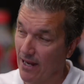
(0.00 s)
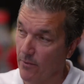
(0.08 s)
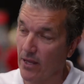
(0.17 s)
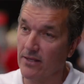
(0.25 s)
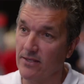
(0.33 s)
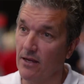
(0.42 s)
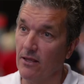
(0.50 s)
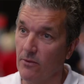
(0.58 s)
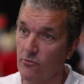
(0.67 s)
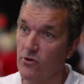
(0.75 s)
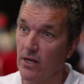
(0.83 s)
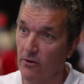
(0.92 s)
Now we can start
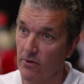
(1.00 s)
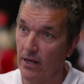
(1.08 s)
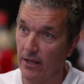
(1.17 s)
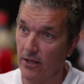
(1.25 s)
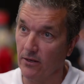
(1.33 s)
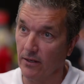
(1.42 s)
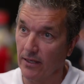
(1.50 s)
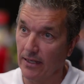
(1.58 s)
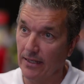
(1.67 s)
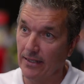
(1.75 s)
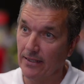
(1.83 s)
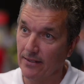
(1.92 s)
them really, really young.
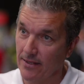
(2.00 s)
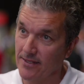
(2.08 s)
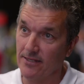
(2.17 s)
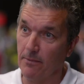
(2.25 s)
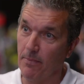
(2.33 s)
This is the